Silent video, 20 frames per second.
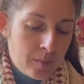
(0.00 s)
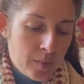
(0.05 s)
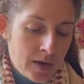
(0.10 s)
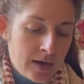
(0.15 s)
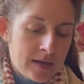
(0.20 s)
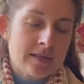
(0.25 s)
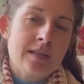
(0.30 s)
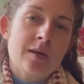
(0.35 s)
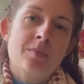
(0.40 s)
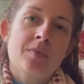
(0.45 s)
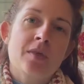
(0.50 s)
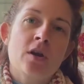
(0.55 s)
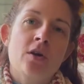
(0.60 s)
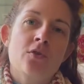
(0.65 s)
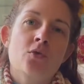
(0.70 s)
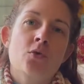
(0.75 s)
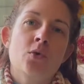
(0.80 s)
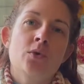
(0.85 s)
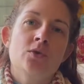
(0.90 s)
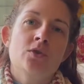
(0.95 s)
Except that
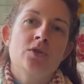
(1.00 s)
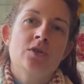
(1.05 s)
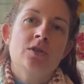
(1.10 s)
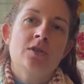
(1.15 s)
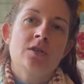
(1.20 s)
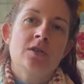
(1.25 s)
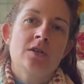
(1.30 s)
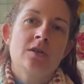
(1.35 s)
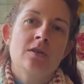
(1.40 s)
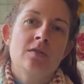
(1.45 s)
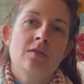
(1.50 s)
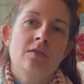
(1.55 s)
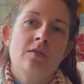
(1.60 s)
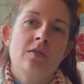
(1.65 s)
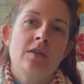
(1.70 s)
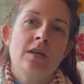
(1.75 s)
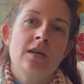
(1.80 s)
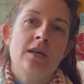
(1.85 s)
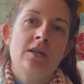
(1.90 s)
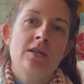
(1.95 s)
I've quilted
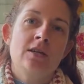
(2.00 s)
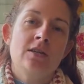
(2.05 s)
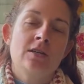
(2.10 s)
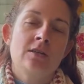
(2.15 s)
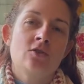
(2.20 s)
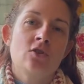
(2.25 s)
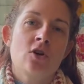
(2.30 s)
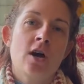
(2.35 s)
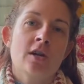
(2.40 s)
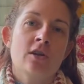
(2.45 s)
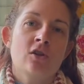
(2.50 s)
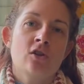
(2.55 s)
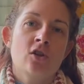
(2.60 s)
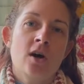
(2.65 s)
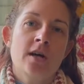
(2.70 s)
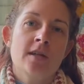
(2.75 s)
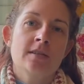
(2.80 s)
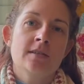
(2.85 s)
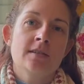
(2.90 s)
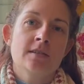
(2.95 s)
the diagonal
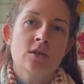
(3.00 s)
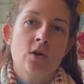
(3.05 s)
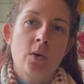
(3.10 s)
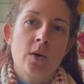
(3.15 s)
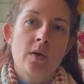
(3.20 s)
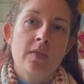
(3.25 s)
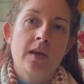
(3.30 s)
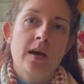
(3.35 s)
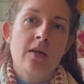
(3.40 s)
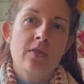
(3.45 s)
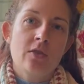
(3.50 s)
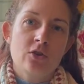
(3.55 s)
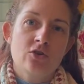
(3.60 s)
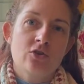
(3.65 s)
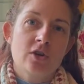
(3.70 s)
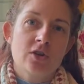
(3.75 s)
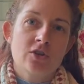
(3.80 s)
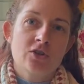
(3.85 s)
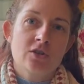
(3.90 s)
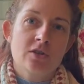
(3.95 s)
lines going the other
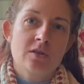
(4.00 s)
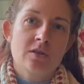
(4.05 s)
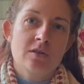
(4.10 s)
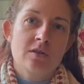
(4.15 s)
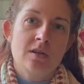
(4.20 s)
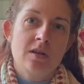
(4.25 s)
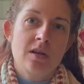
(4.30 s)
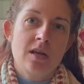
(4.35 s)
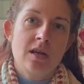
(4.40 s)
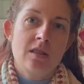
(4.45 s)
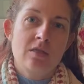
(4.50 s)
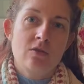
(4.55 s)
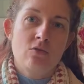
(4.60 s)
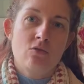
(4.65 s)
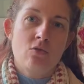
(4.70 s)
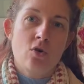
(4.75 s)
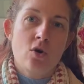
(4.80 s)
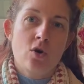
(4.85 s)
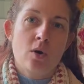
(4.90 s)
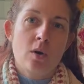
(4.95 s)
direction in the
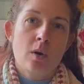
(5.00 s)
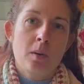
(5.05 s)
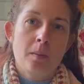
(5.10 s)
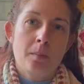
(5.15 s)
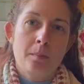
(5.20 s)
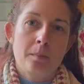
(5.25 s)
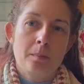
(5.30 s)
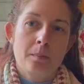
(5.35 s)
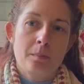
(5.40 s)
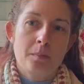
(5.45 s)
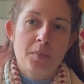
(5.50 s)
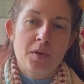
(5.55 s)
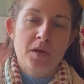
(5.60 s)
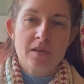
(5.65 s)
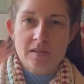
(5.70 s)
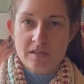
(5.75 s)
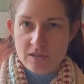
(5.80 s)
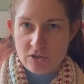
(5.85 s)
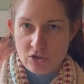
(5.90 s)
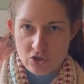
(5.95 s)
wrong
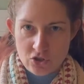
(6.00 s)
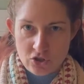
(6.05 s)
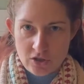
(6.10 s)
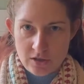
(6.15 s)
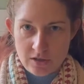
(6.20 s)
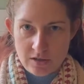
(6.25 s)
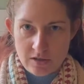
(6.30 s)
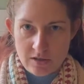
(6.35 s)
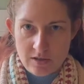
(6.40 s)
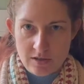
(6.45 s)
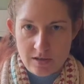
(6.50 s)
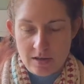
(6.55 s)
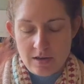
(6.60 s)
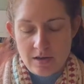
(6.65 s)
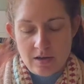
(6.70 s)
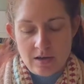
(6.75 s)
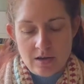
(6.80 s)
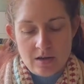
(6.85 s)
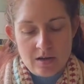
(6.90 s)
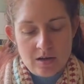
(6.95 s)
position.
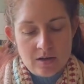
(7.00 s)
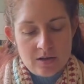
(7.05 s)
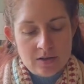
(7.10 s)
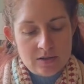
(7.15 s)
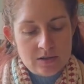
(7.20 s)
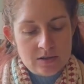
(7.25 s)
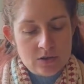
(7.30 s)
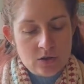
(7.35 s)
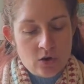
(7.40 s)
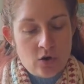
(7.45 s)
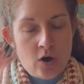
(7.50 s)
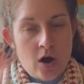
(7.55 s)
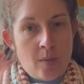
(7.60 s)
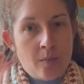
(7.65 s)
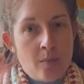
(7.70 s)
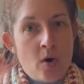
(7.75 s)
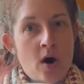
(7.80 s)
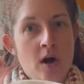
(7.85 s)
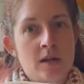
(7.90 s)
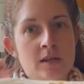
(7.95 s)
So I
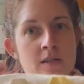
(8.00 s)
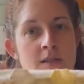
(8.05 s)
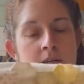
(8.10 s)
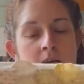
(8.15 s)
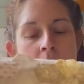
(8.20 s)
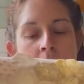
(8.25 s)
might